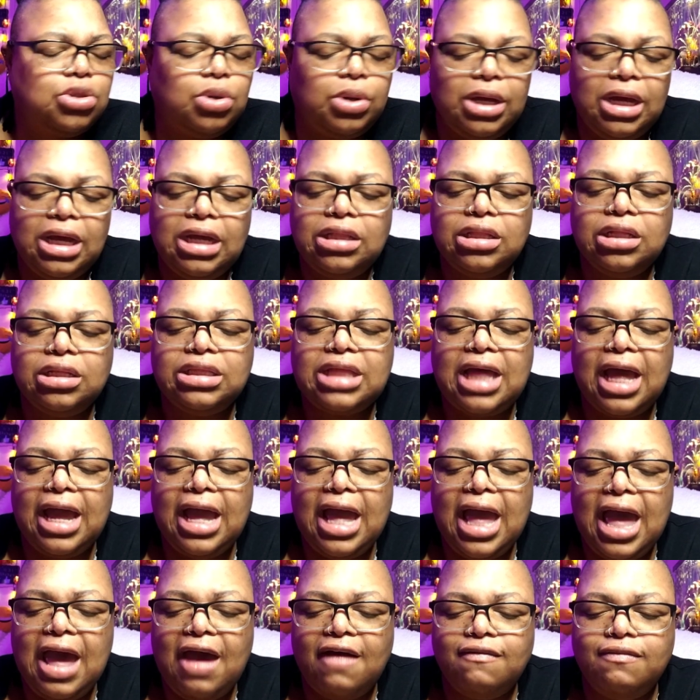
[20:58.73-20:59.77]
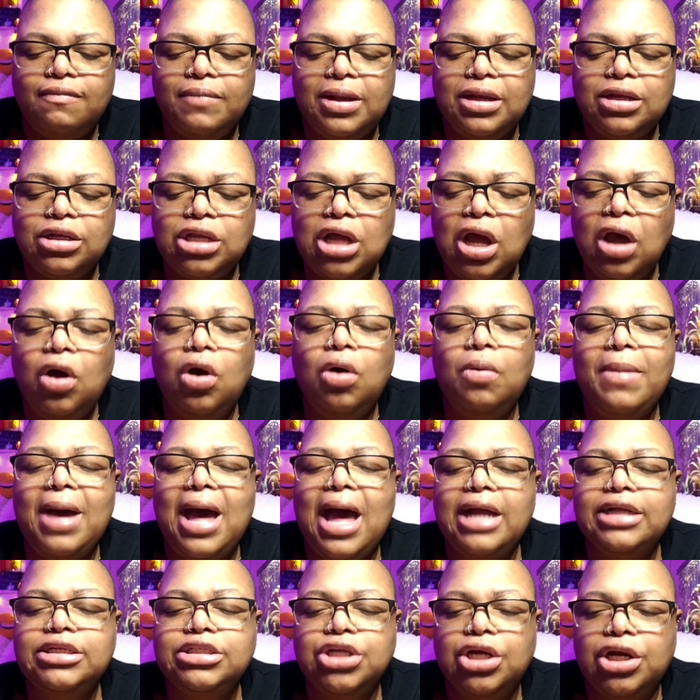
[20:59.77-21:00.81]
so either they have been told
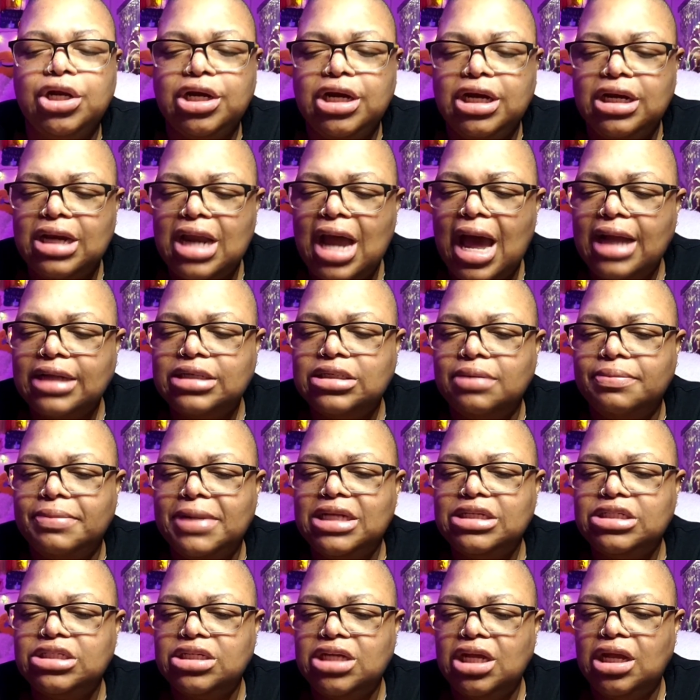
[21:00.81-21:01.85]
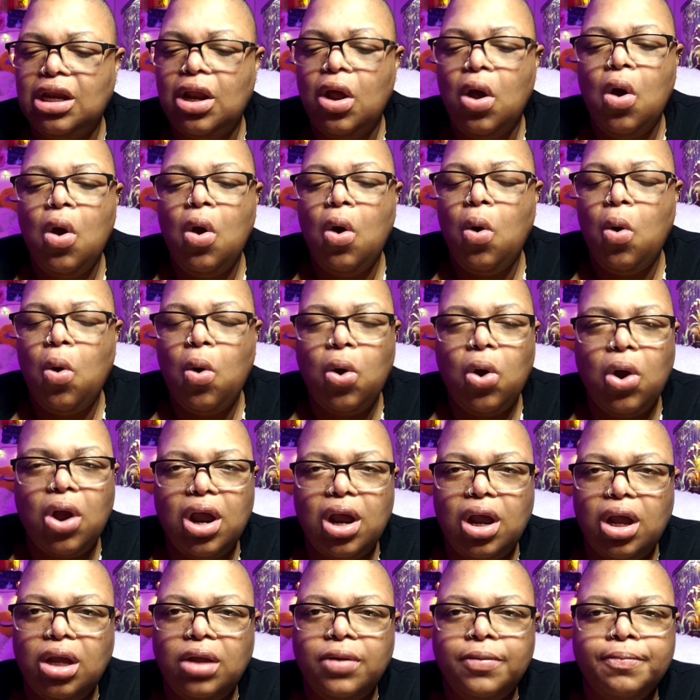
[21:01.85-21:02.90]
by attorney not to mention it,
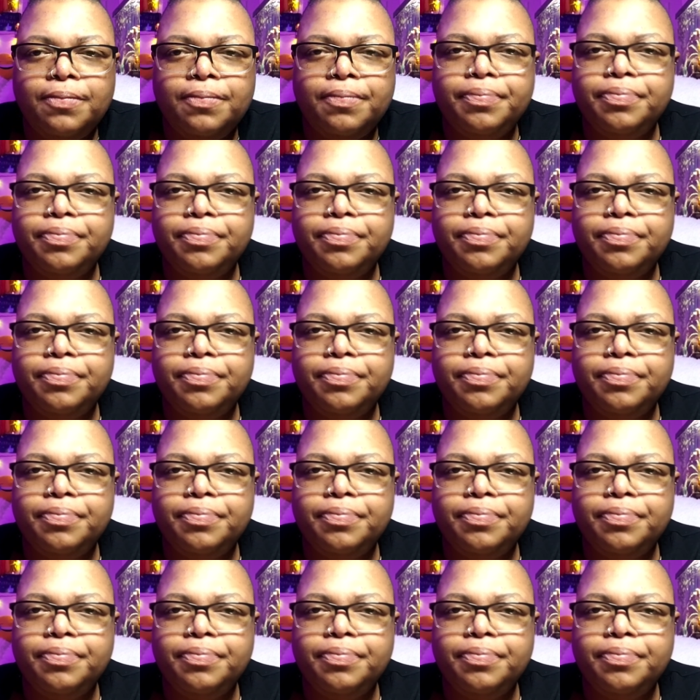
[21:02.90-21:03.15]
or